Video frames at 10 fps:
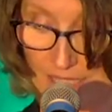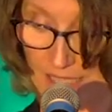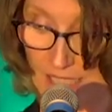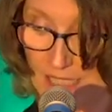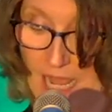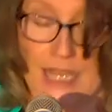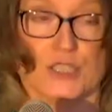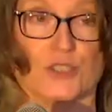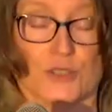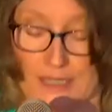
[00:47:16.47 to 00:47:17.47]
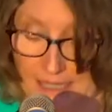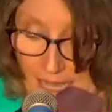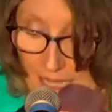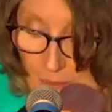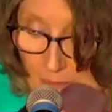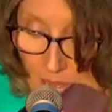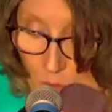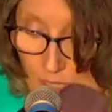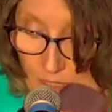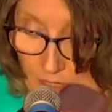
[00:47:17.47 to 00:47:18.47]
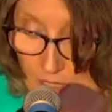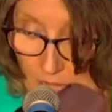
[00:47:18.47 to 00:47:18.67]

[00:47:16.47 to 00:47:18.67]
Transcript: attend Esther's second banquet,